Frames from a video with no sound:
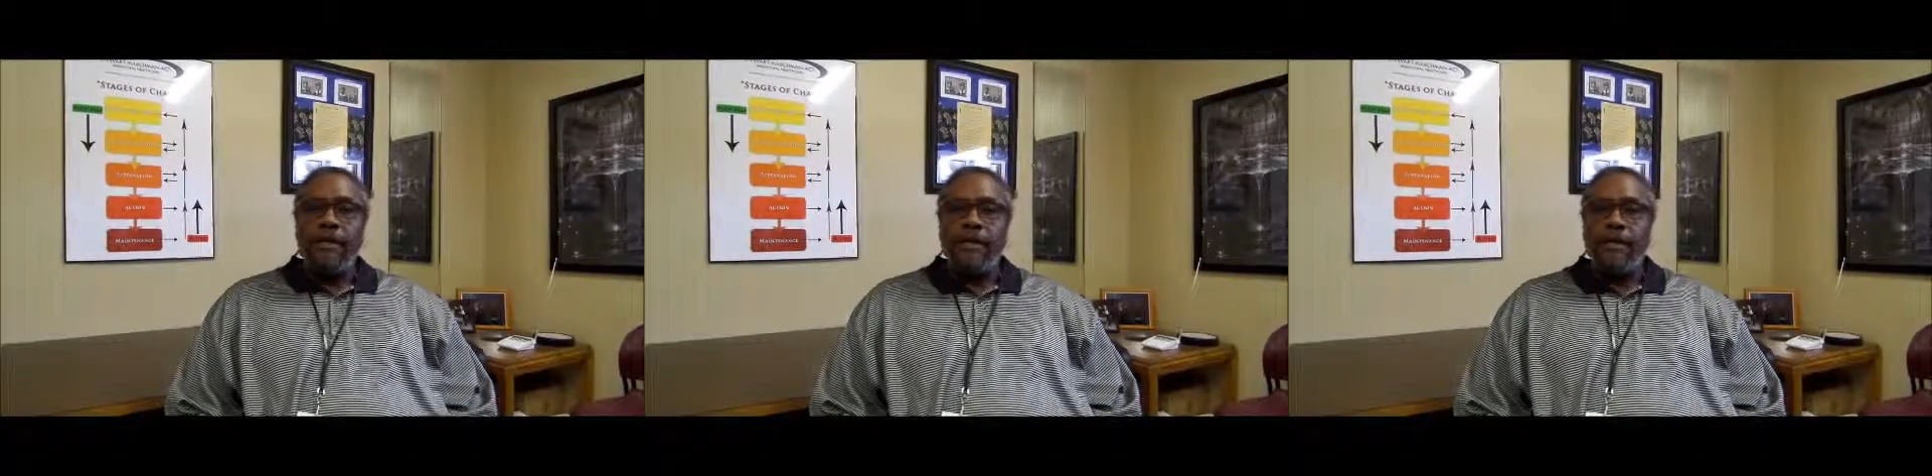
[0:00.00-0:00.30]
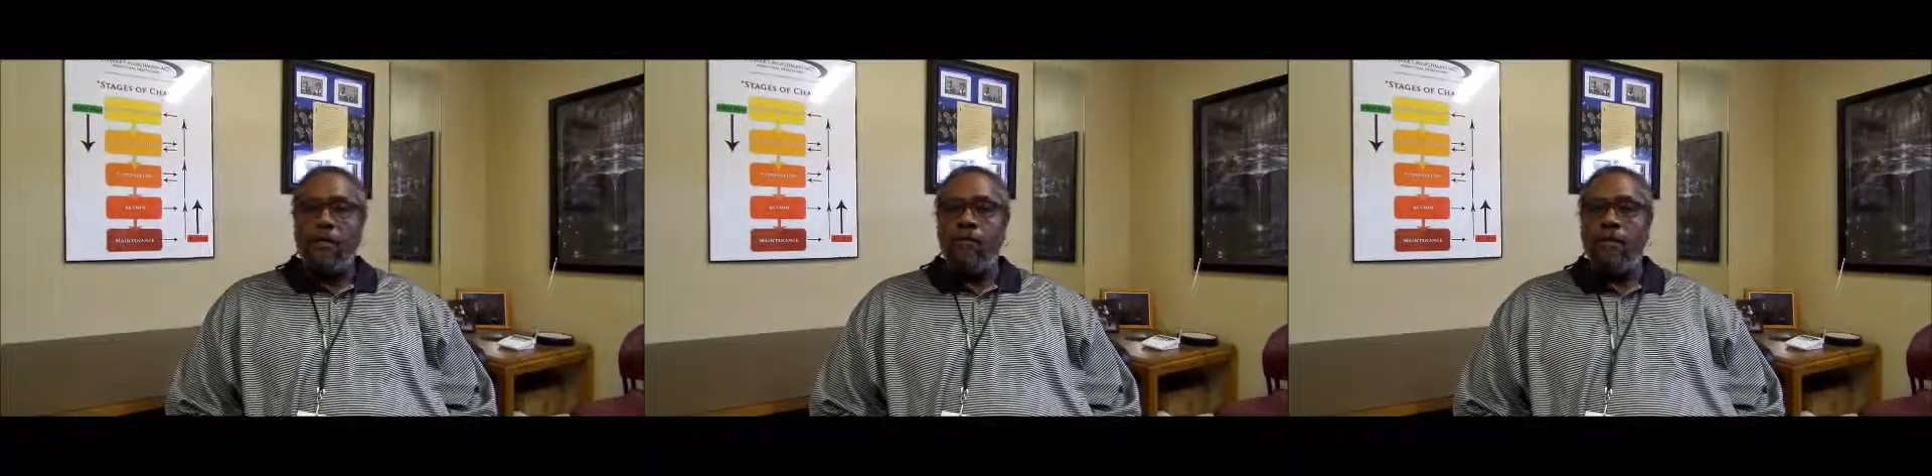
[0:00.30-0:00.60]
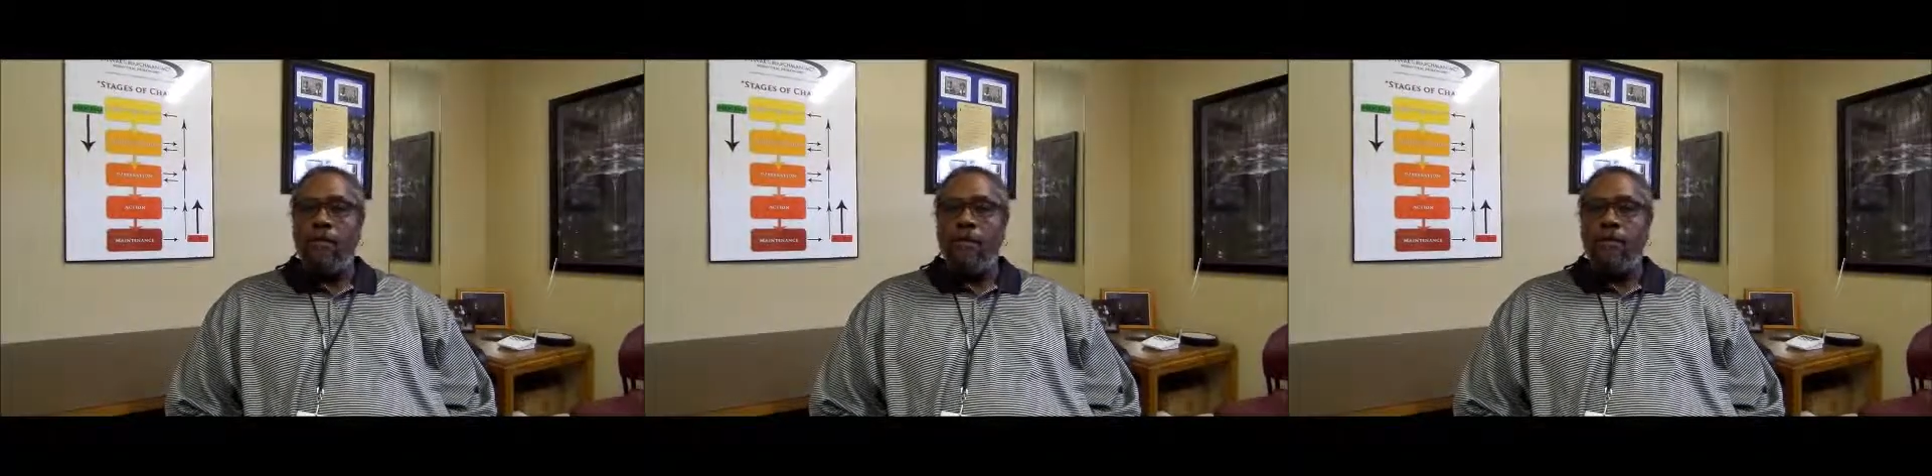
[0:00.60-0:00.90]
in
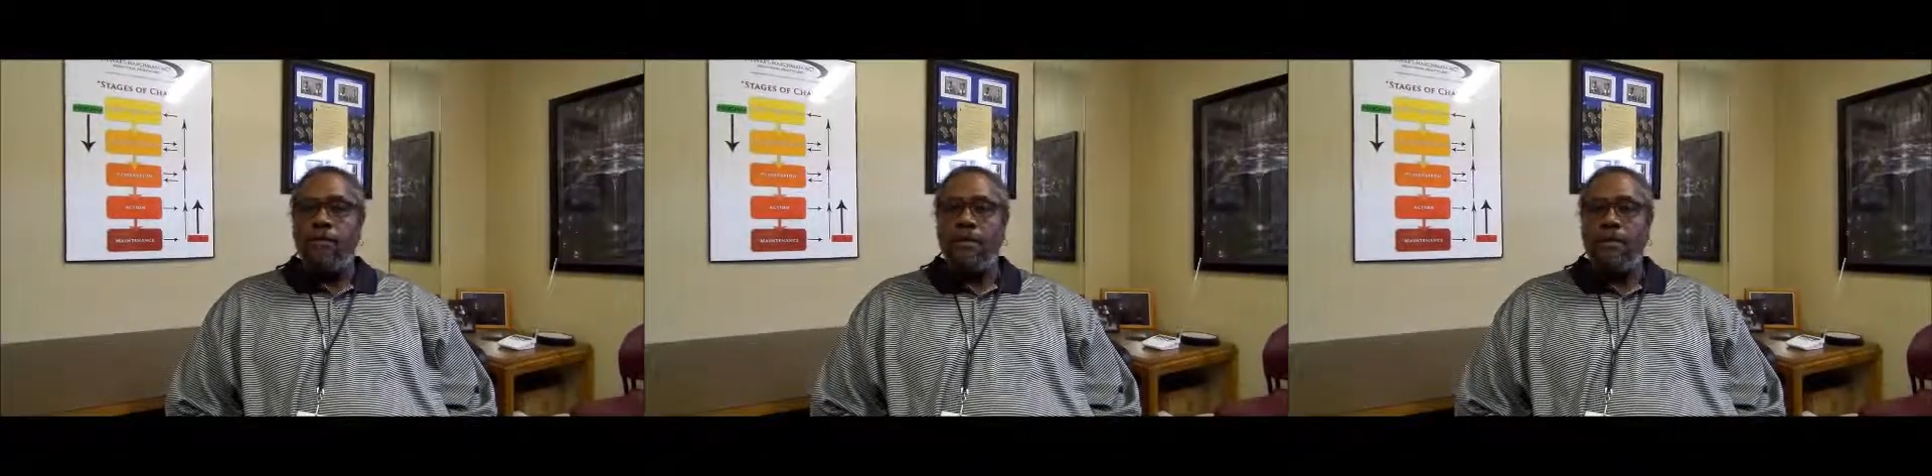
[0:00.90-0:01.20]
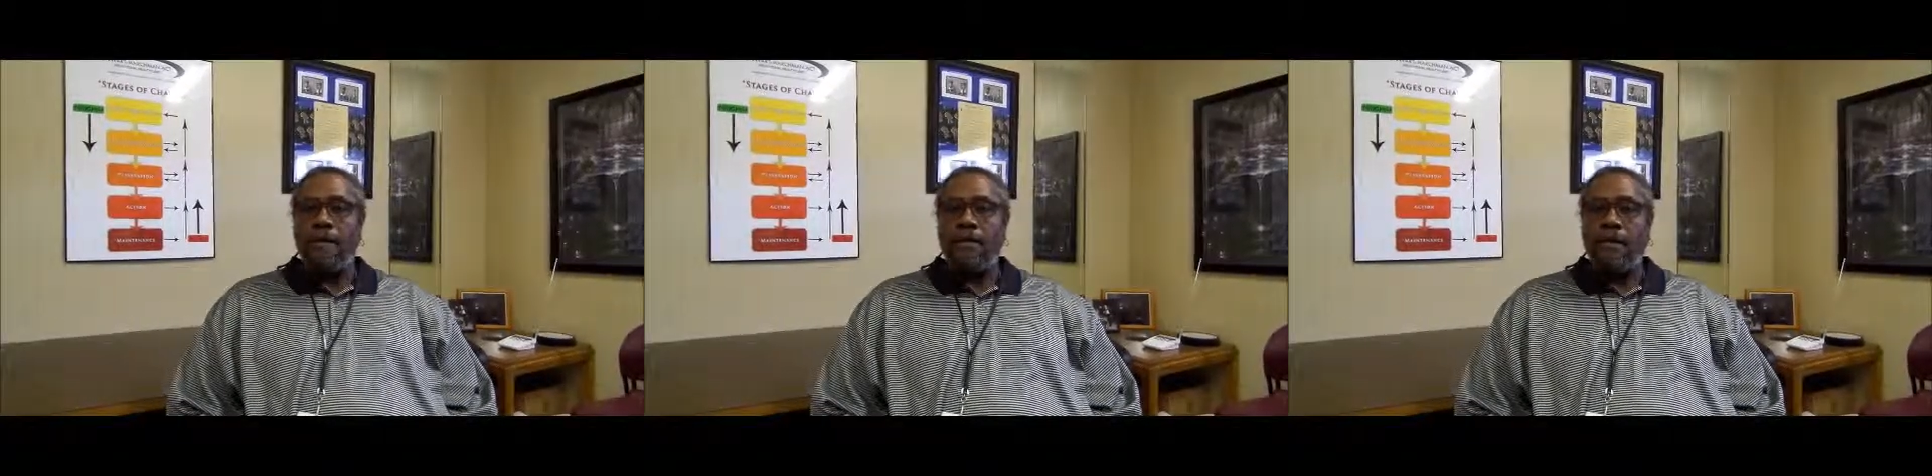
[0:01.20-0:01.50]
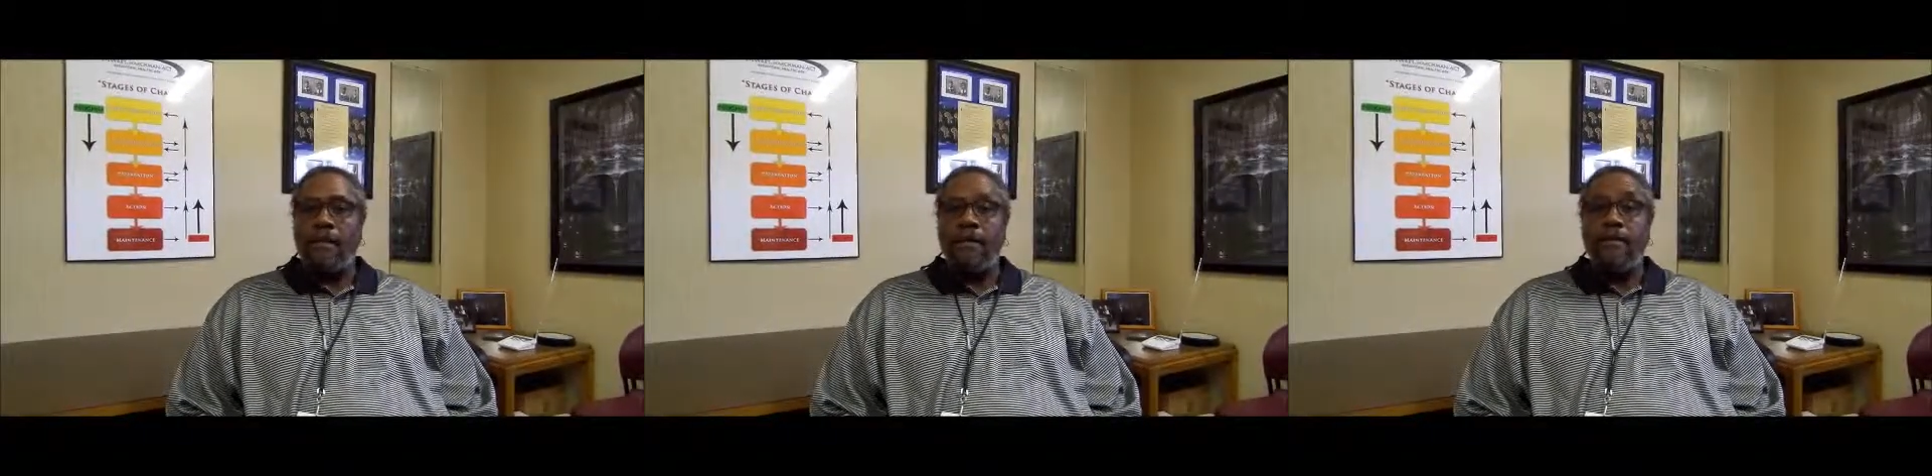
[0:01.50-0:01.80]
November of
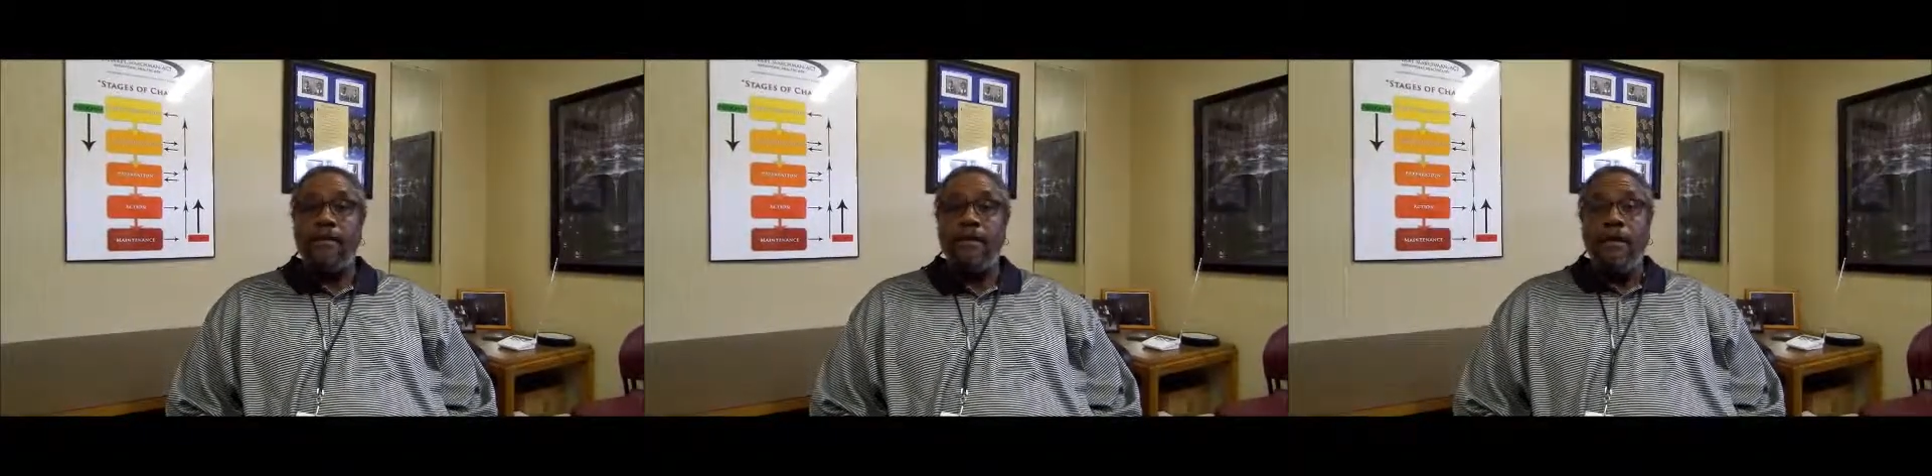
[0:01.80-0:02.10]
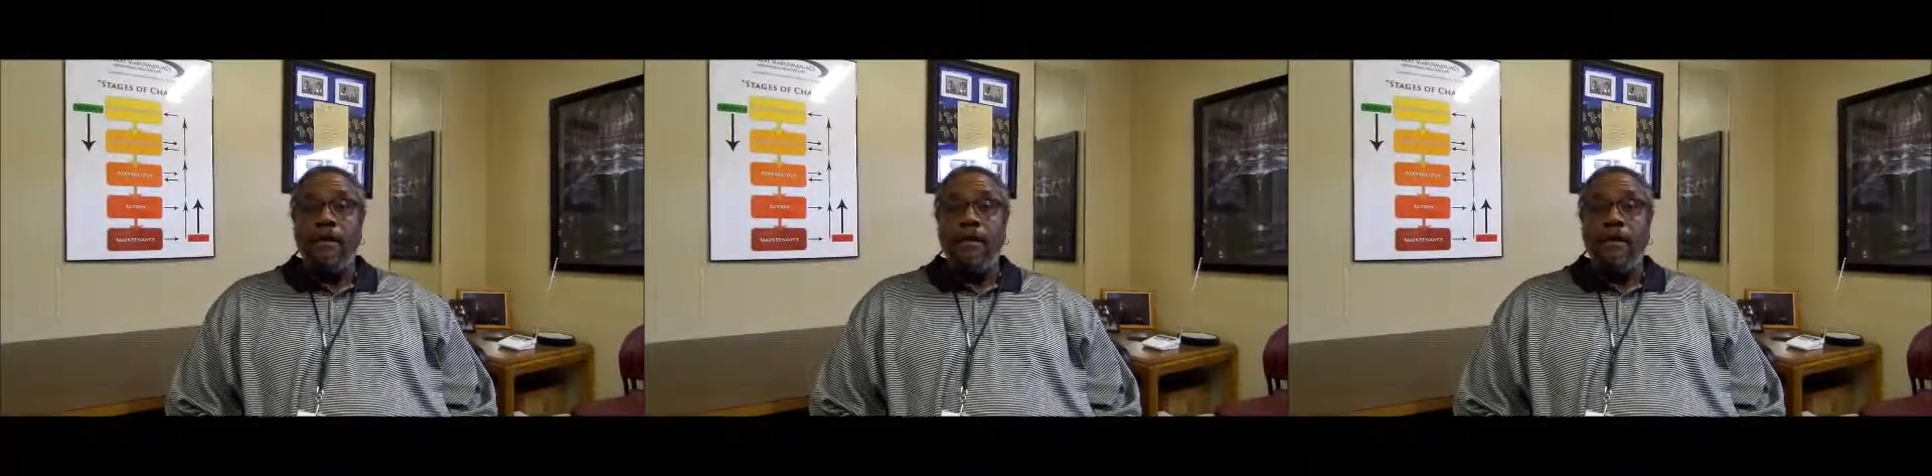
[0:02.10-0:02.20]
2011,